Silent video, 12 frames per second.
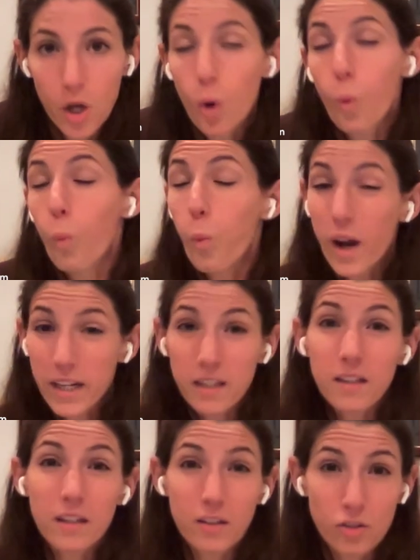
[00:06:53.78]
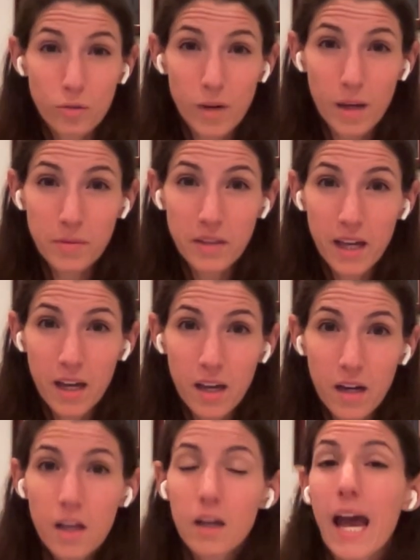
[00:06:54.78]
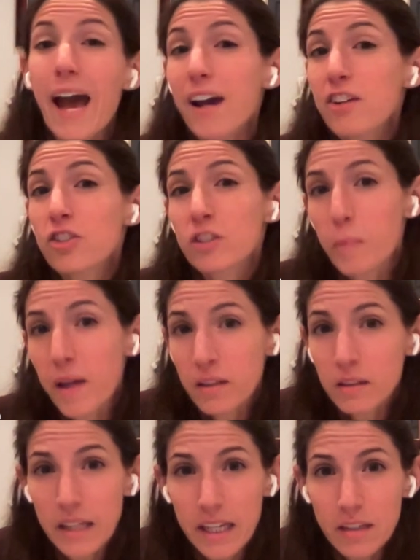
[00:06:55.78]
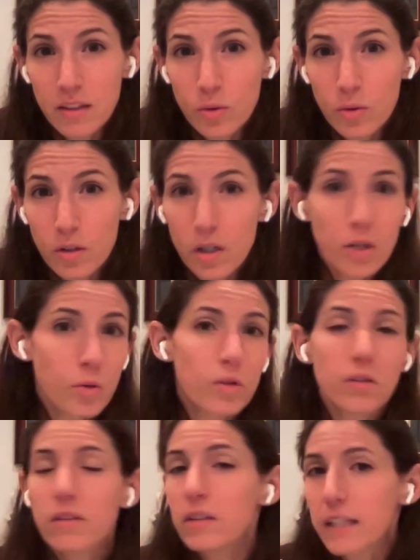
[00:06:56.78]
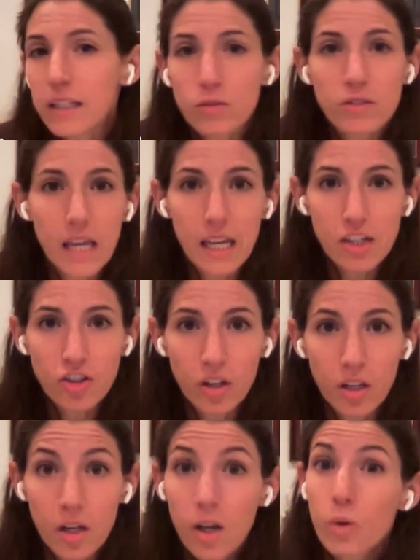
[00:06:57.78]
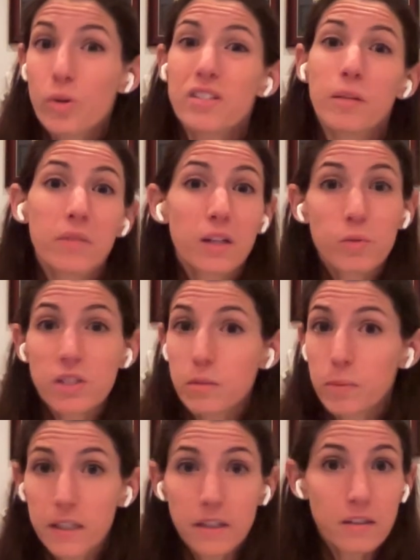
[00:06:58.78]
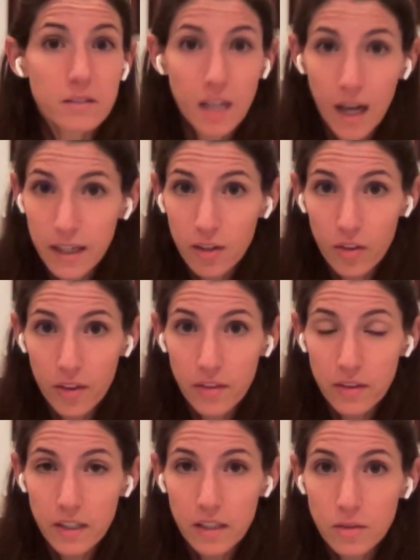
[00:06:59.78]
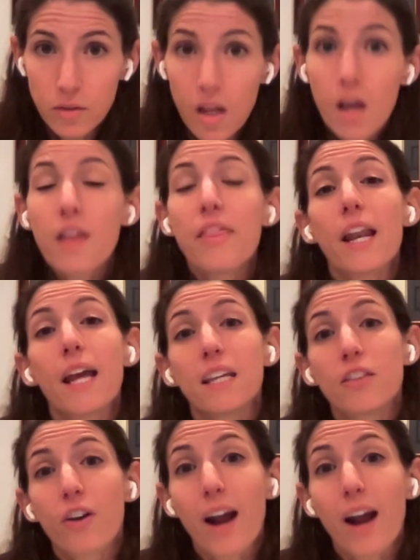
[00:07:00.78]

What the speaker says: What can interrupt that? Actions by the landlord or the landlord's agent or somebody with superior title than the landlord that either